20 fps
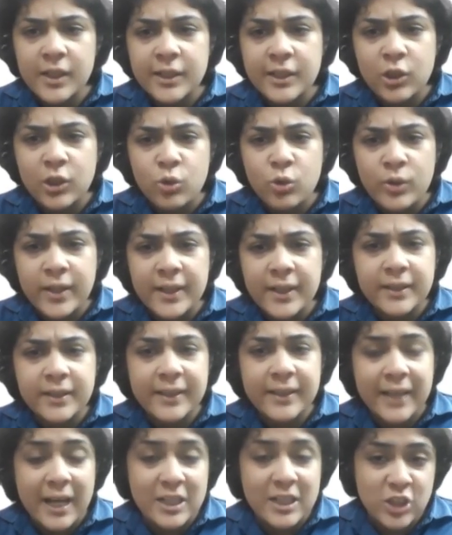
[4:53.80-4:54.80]
including
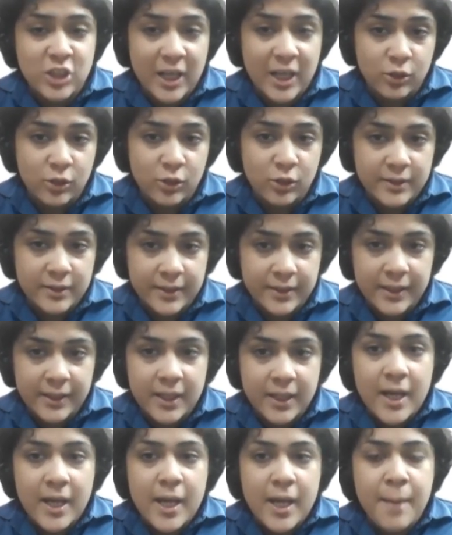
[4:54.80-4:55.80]
the Chalcolithic,
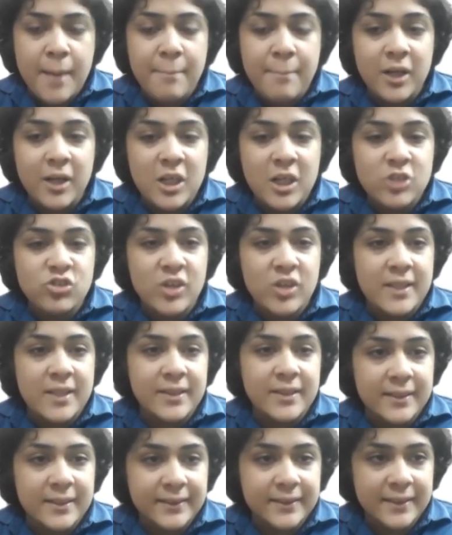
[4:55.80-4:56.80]
emerge
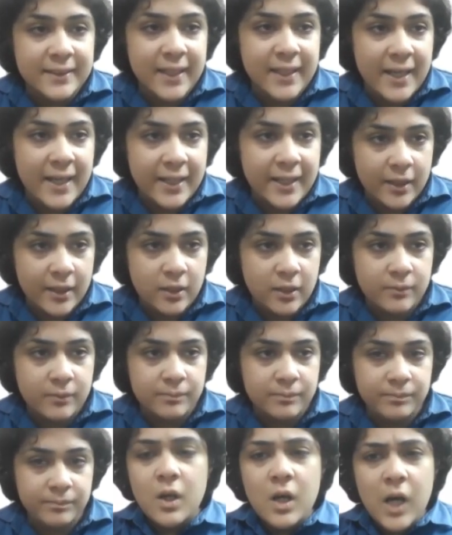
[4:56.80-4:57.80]
in this area.
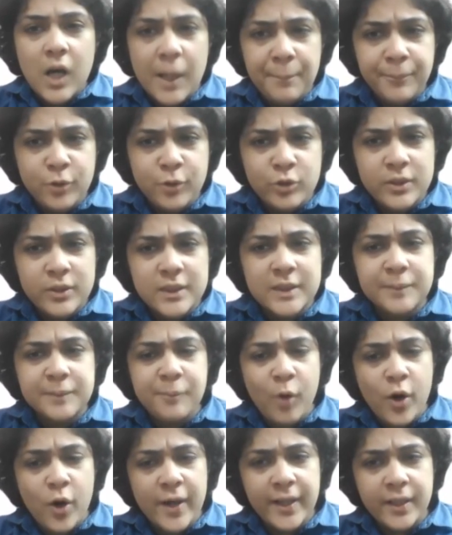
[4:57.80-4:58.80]
Up to this
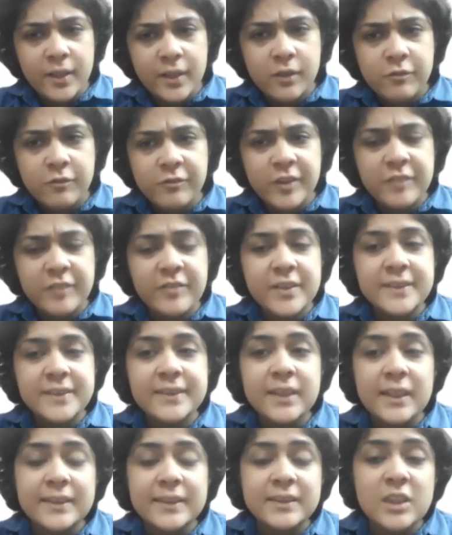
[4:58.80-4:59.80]
point, we've
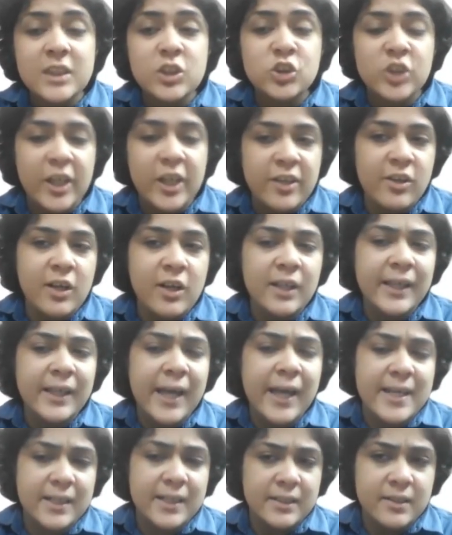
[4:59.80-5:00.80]
discussed the general
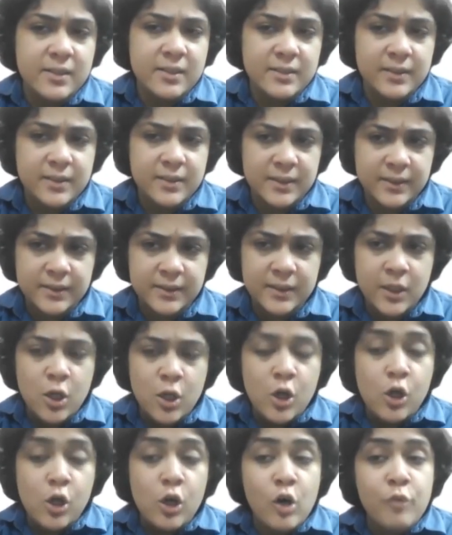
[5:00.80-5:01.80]
characteristics
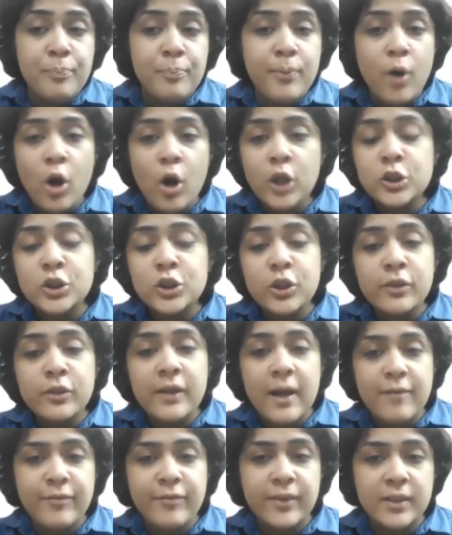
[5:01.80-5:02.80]
of broad
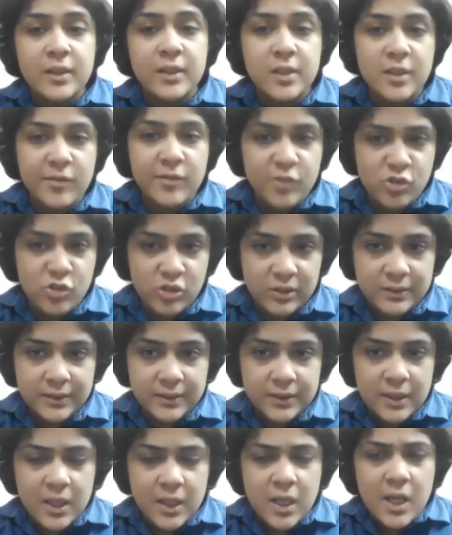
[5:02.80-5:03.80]
geographical
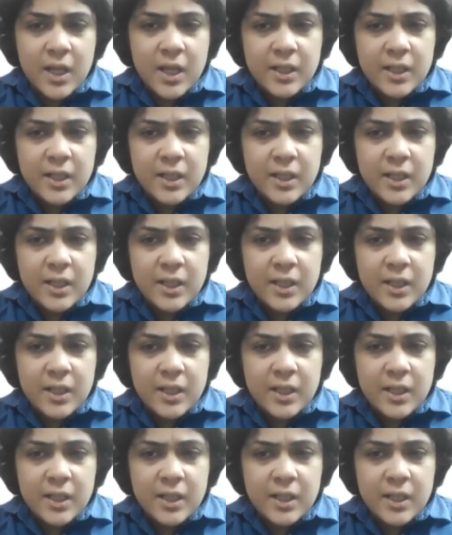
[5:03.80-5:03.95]
divisions.